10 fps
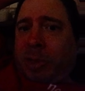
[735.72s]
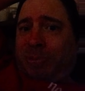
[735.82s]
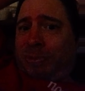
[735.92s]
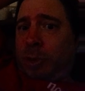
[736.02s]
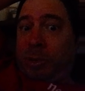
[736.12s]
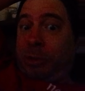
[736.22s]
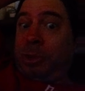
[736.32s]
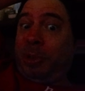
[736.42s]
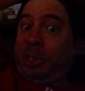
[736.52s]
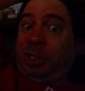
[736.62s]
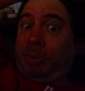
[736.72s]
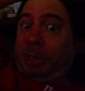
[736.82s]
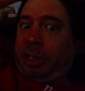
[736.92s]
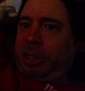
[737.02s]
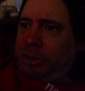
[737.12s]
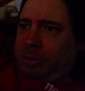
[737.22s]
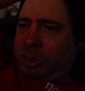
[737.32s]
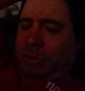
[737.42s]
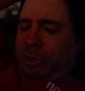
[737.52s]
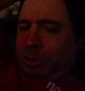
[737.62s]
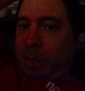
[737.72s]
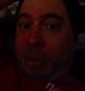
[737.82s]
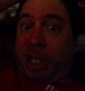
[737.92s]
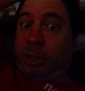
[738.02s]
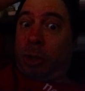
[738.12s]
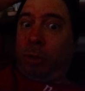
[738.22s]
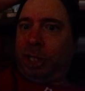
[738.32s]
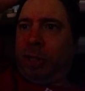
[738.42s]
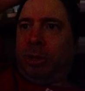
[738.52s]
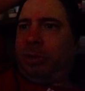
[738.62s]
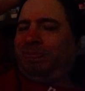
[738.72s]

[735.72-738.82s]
Or doing something. I don't know what she was doing. Maybe at the hotel.